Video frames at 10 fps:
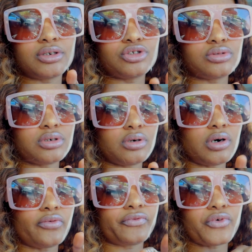do
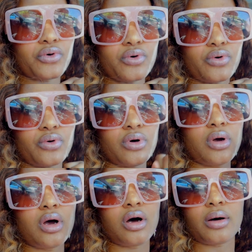a full
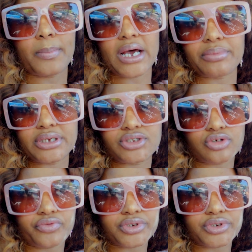apartment tour